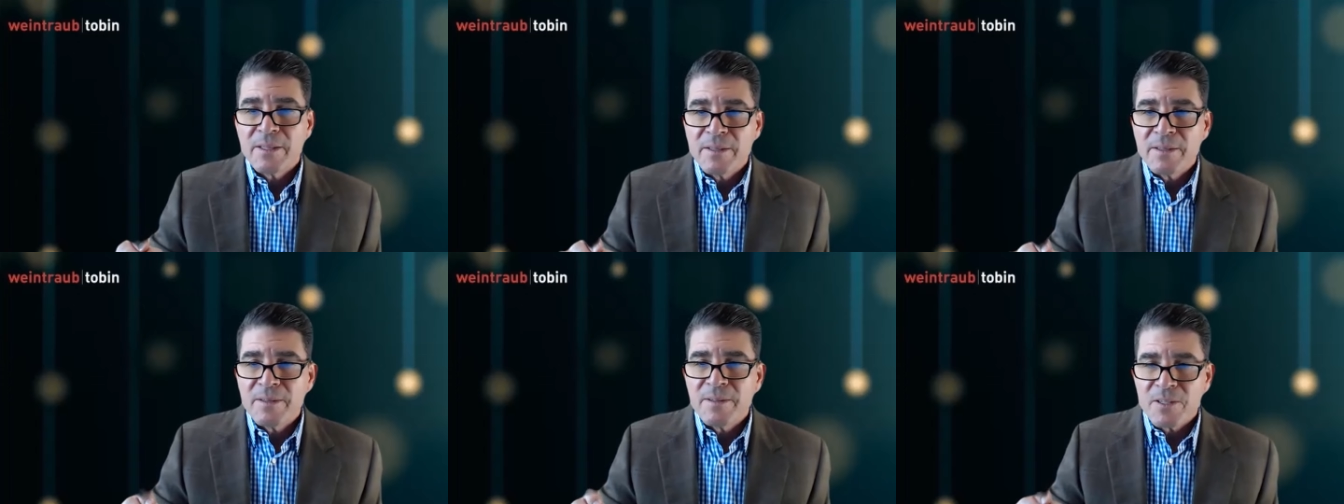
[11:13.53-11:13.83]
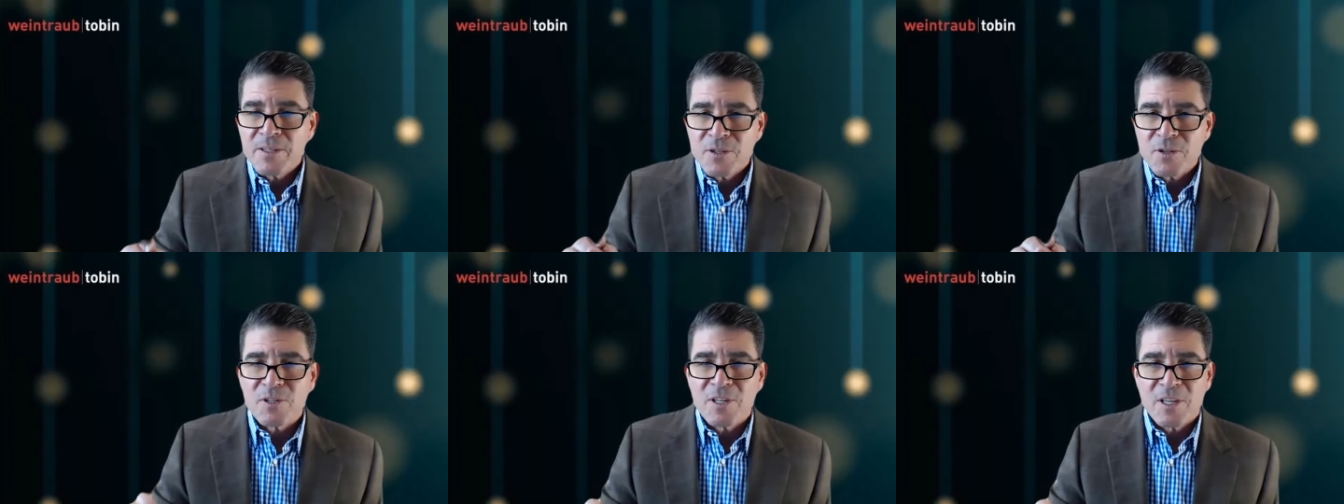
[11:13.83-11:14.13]

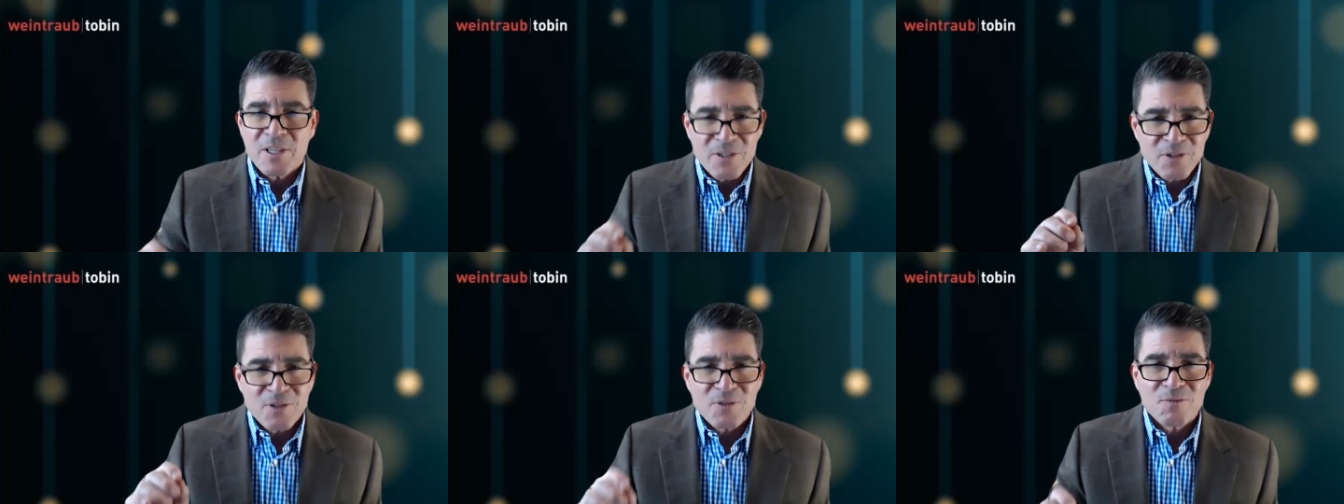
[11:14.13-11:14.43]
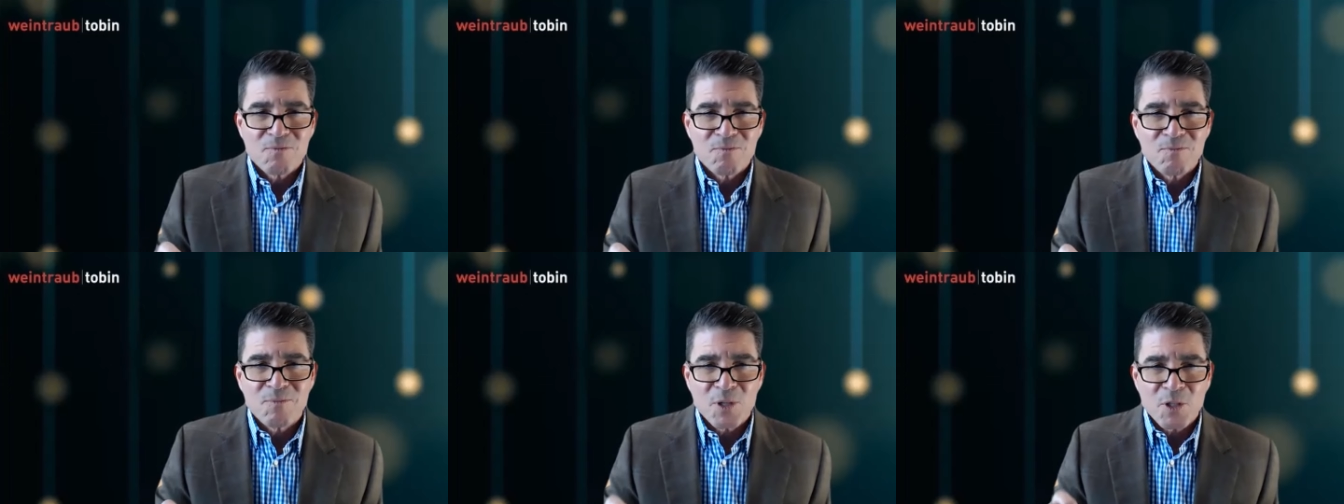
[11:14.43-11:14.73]
This is, this
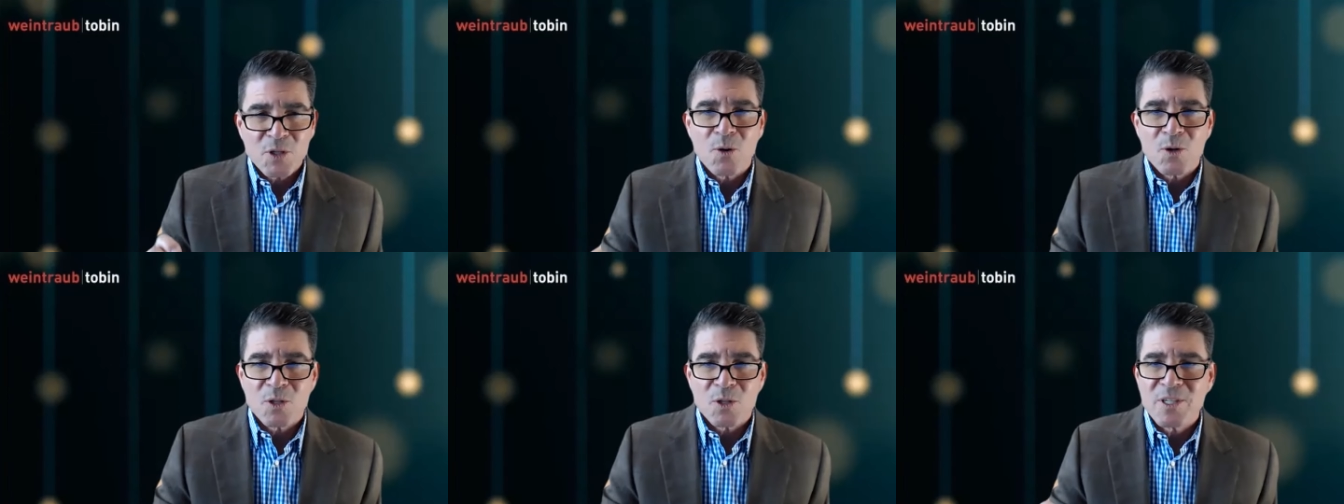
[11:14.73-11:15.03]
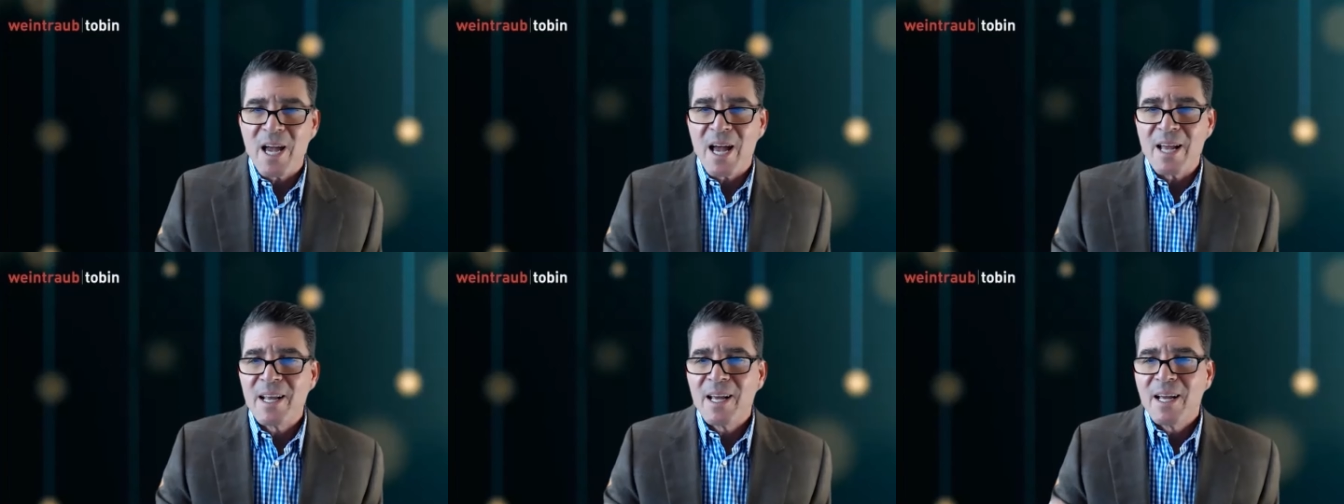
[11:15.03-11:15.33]
is what the court
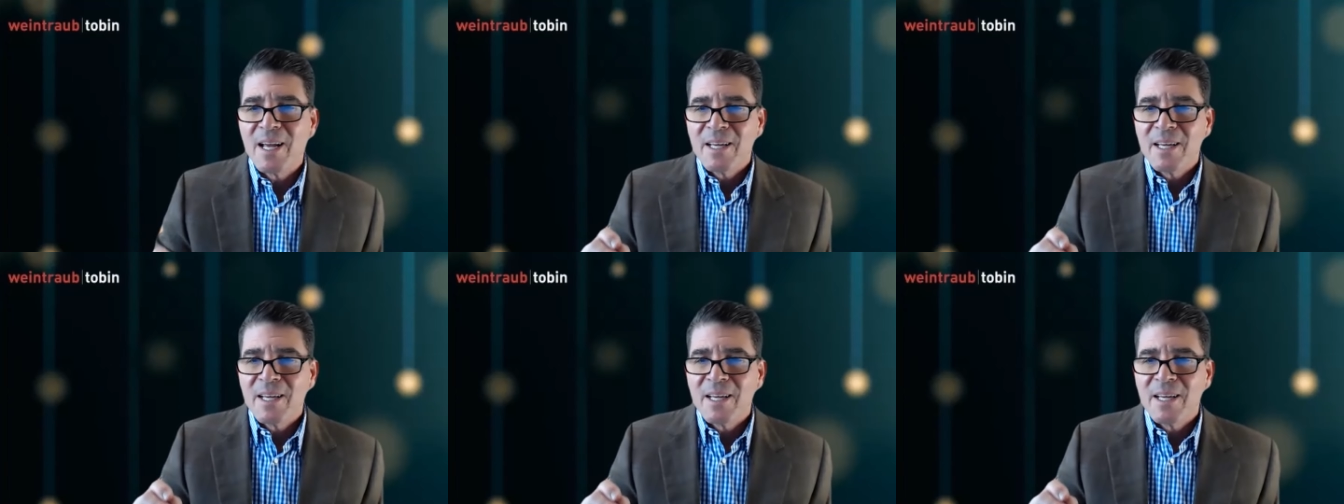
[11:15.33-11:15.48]
said.